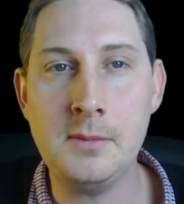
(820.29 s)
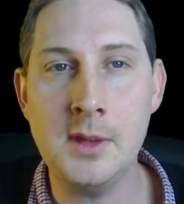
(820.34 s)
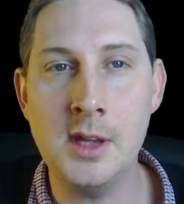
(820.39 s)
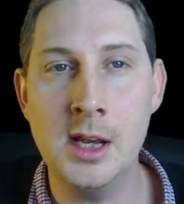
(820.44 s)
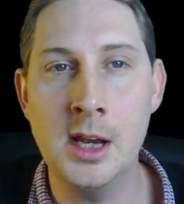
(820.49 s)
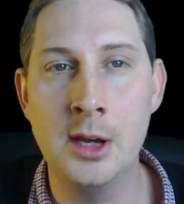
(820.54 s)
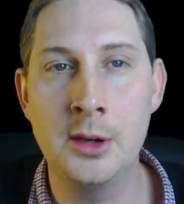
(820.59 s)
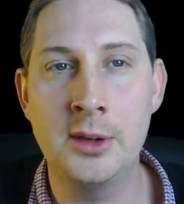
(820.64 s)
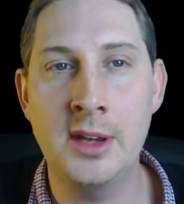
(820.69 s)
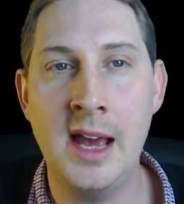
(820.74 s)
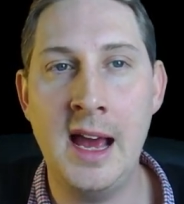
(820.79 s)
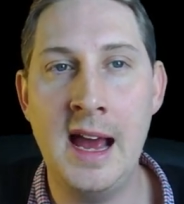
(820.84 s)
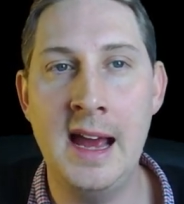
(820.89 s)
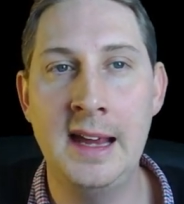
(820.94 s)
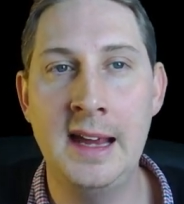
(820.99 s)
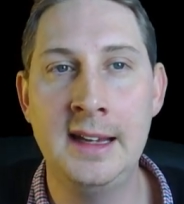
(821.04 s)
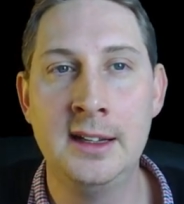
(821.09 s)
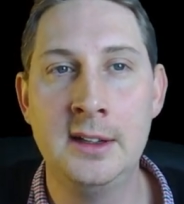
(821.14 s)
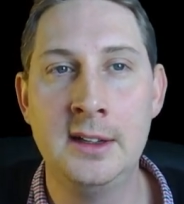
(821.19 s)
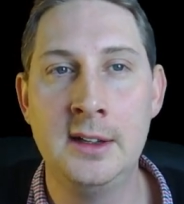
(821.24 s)

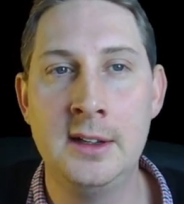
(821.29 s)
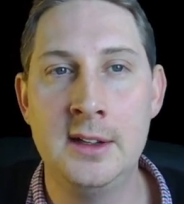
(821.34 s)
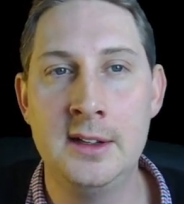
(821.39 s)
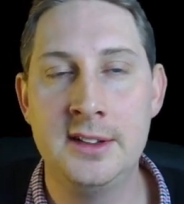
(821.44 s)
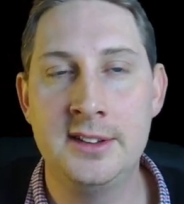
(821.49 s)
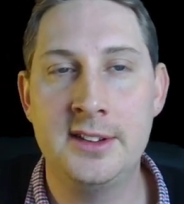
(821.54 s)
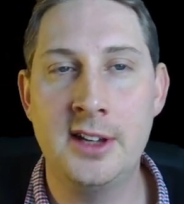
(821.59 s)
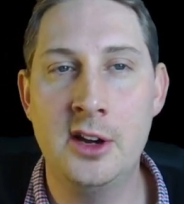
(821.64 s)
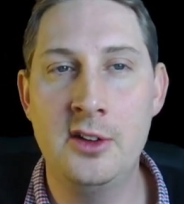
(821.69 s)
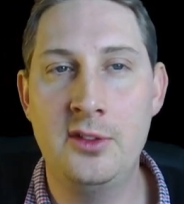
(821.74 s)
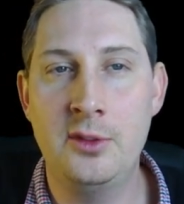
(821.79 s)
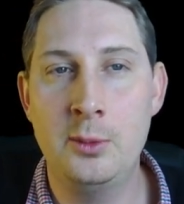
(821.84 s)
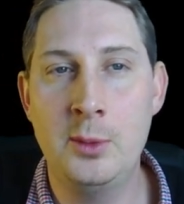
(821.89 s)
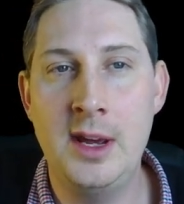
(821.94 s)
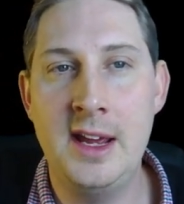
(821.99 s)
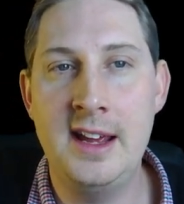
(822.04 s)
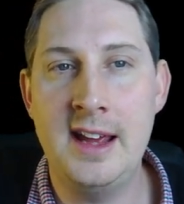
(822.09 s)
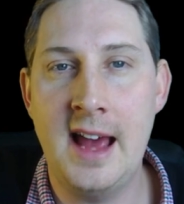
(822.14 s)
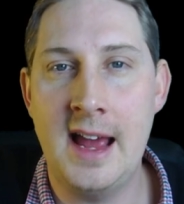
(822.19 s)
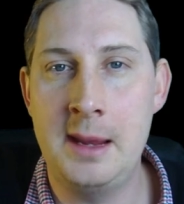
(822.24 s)
Okay, so
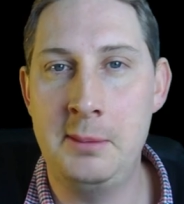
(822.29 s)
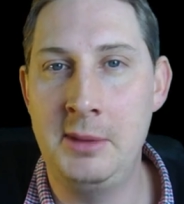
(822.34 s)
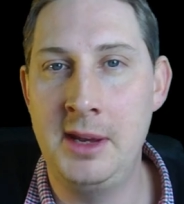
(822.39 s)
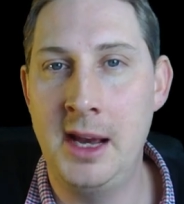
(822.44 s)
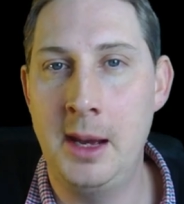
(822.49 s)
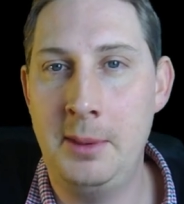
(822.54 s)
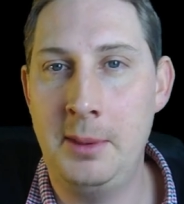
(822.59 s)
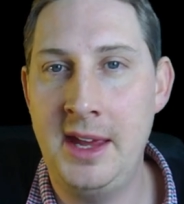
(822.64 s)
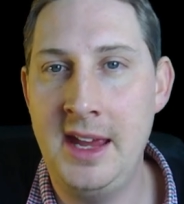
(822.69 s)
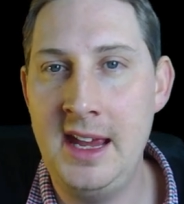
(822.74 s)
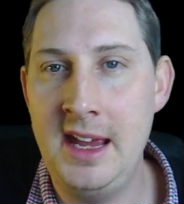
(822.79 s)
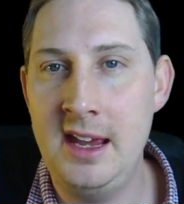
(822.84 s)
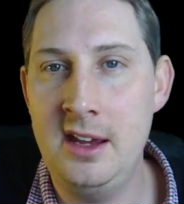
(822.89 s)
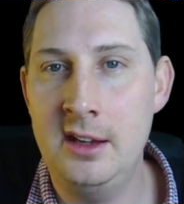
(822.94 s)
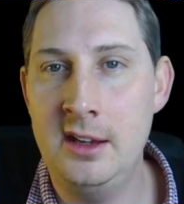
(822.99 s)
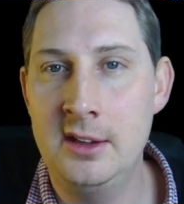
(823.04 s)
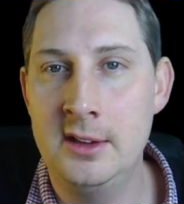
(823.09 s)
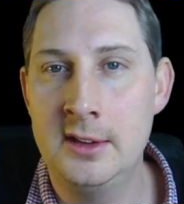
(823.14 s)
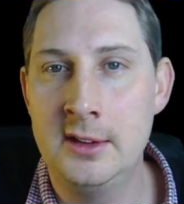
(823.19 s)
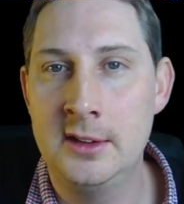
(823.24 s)
we're aiming up
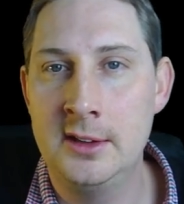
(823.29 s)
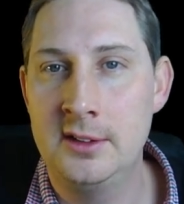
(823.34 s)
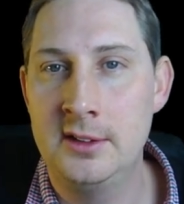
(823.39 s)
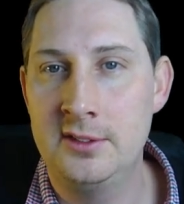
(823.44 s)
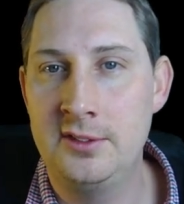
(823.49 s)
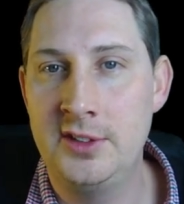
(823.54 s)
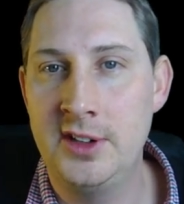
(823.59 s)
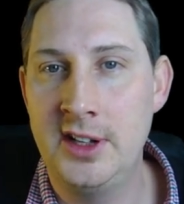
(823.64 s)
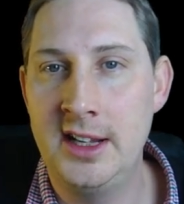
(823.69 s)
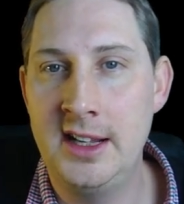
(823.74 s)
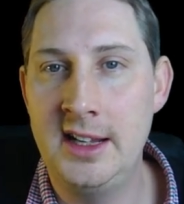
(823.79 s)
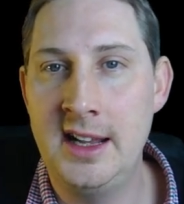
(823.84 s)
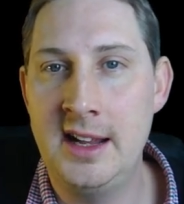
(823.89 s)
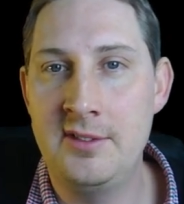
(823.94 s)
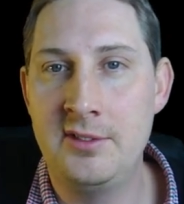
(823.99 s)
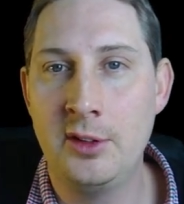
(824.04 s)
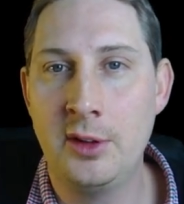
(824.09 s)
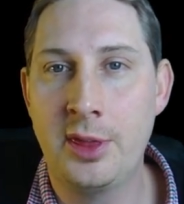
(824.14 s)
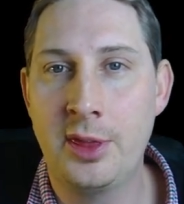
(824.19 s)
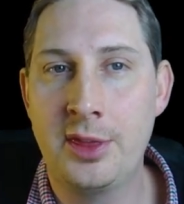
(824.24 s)
here for
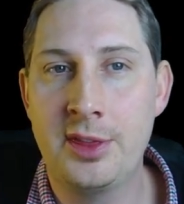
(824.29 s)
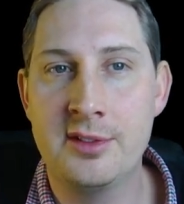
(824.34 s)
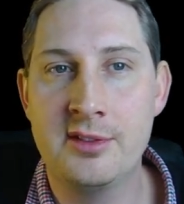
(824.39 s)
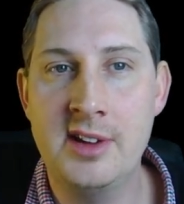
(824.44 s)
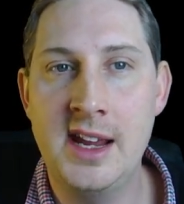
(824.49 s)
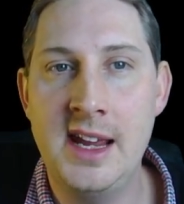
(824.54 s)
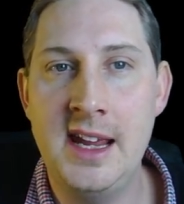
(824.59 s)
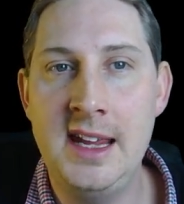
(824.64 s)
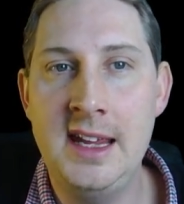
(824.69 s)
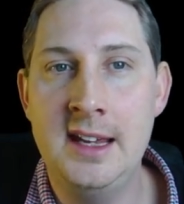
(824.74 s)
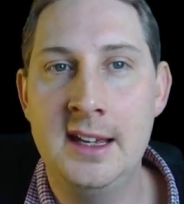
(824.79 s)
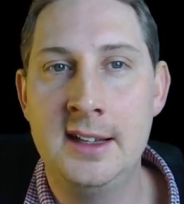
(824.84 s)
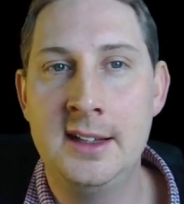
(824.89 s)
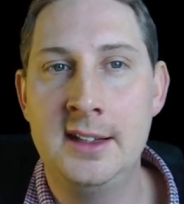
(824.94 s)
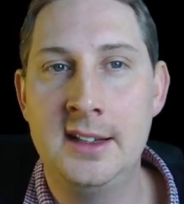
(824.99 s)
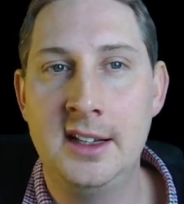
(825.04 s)
level 3,